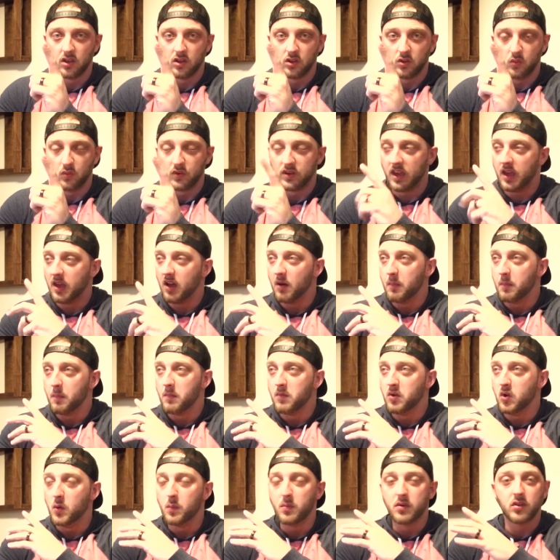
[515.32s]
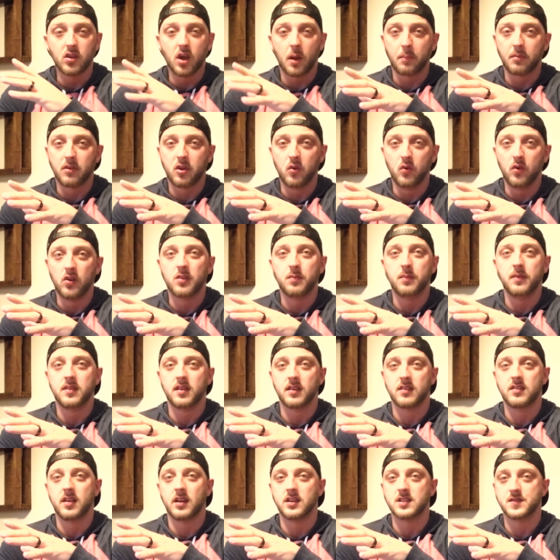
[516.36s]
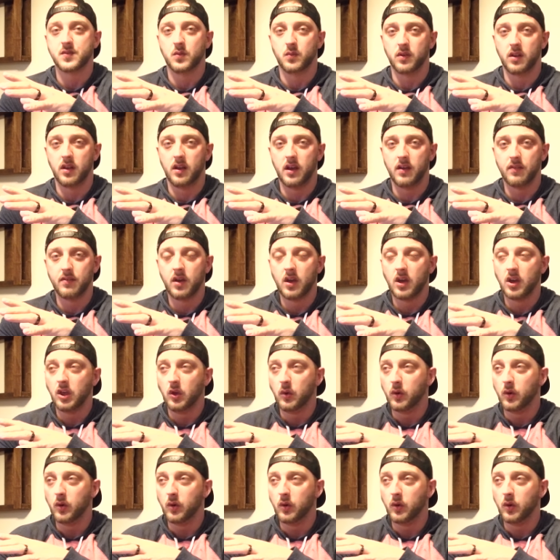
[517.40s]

You get numerous opportunities to be successful in life.